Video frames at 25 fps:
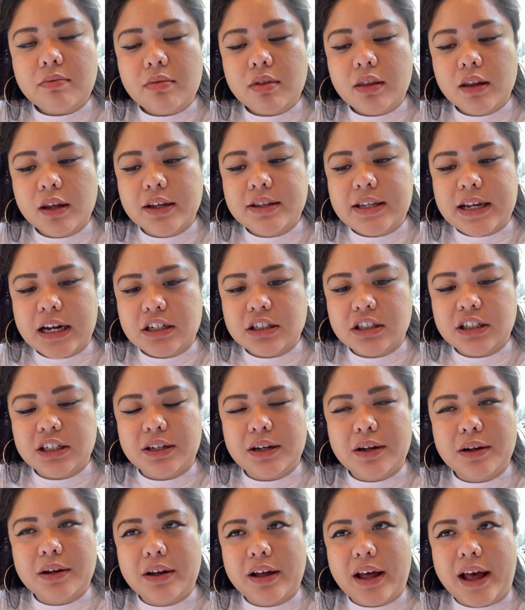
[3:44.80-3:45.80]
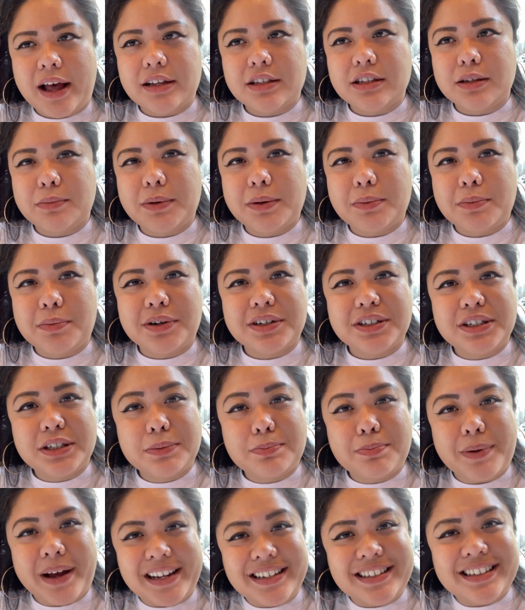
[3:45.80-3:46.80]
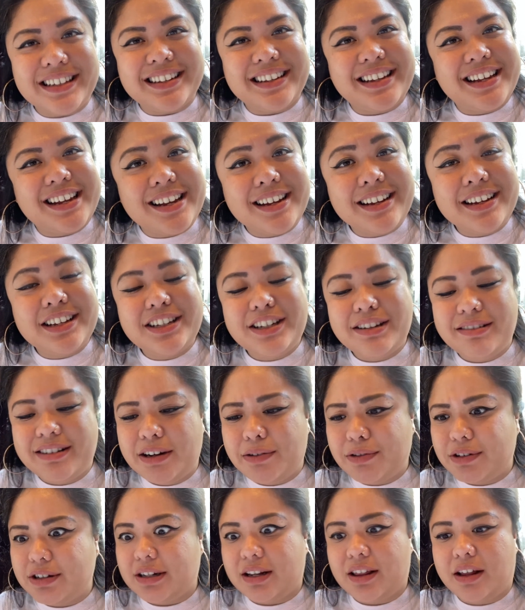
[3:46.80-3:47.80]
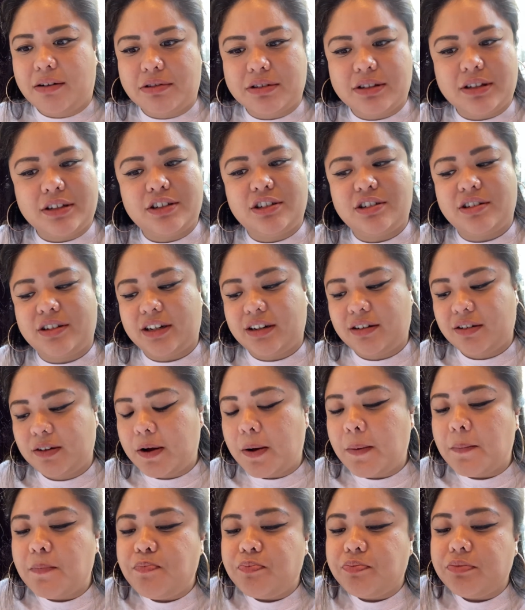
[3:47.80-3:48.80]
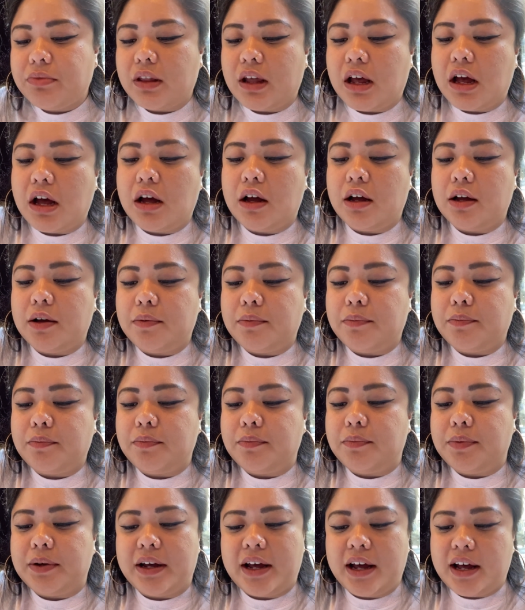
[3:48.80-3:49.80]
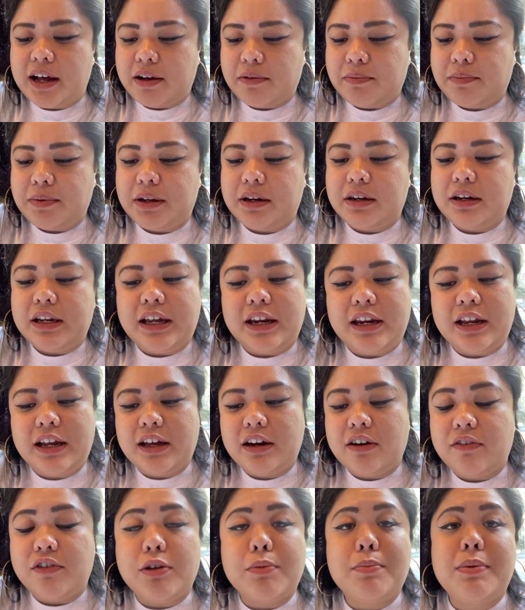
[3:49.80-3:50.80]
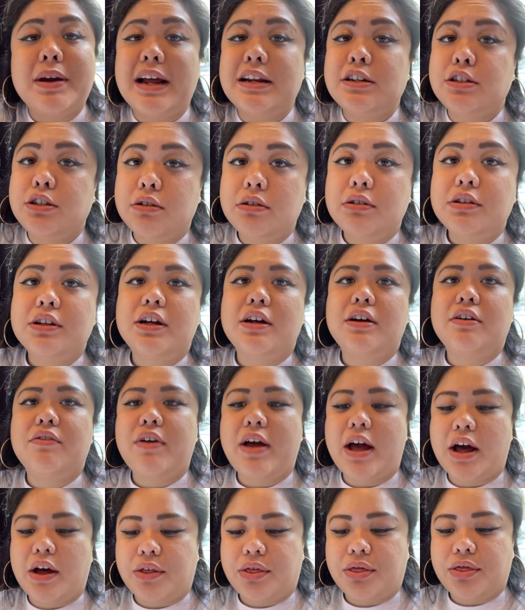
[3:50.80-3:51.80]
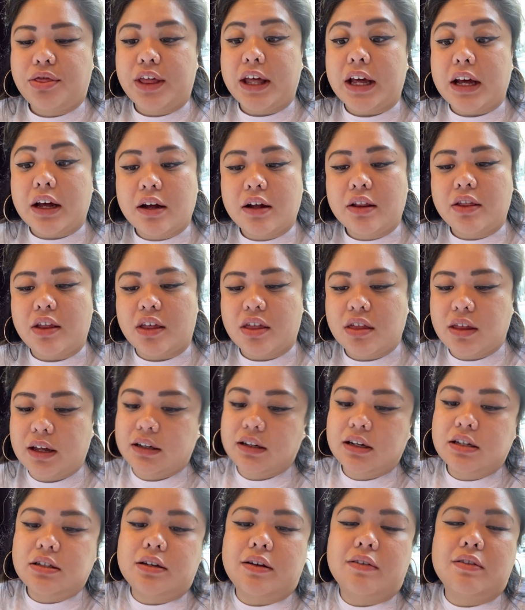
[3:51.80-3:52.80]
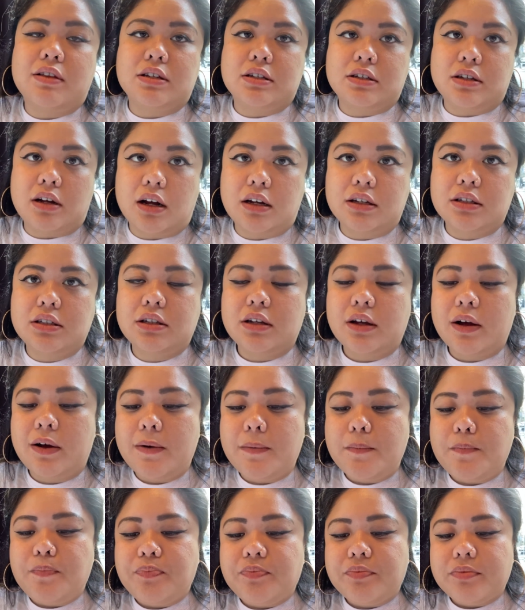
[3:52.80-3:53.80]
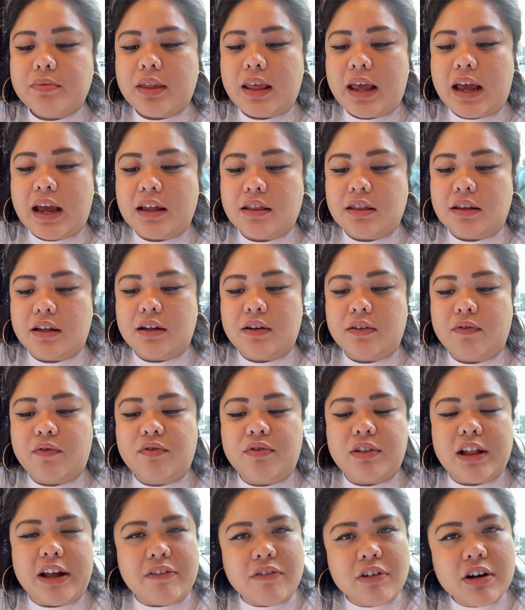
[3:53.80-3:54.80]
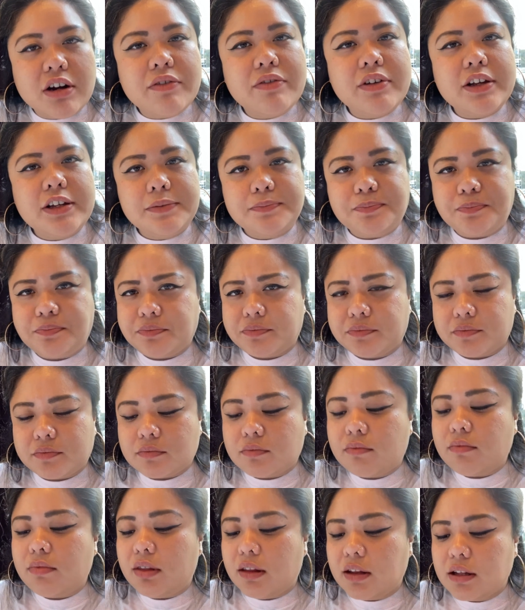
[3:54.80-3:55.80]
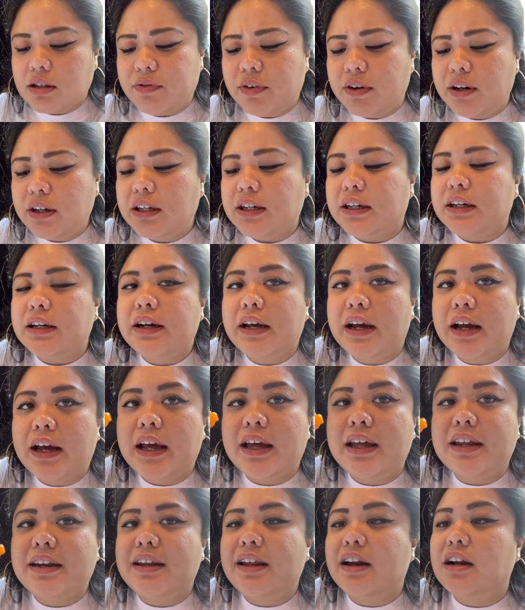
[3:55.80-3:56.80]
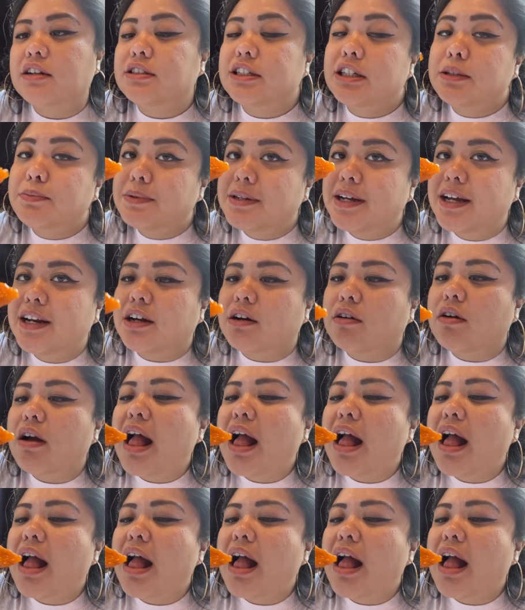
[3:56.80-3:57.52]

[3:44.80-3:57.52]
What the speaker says: it actually has a bit more spice and kick to it, which I thought was interesting. But yeah, I've been eating it a few, but I do love how thick the thickness of the sauce and the flavor of it. It's very good. And it also has potato.